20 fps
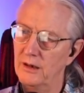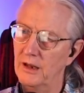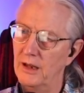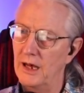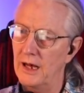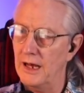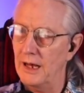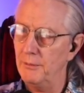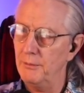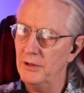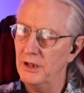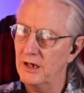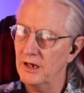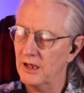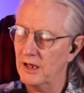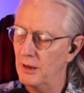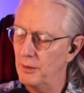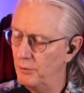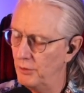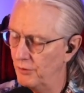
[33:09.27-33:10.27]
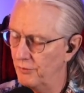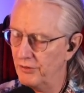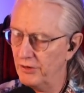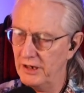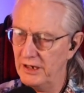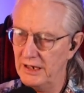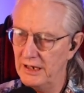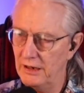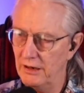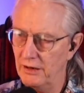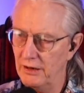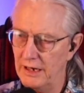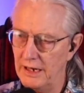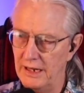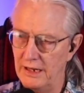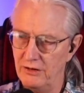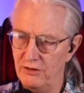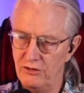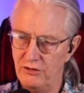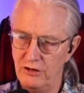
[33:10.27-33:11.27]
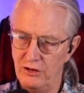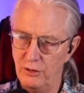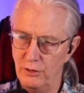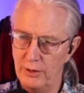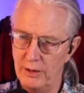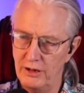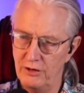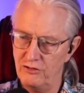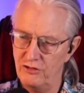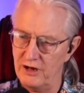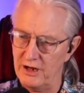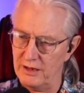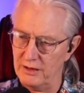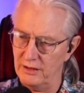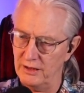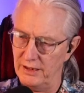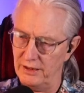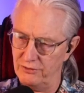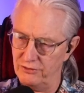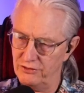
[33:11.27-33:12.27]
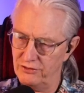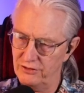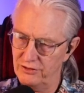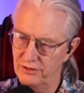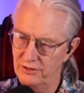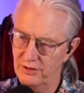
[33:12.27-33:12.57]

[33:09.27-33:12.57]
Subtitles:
I'm going to come over here and do a checklist.